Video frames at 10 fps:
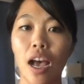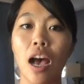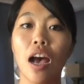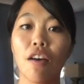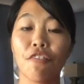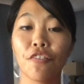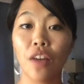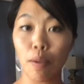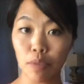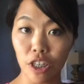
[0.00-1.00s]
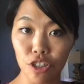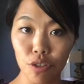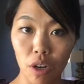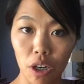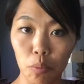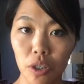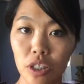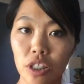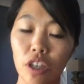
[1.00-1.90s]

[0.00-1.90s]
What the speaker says: I'm gonna do hardwoods.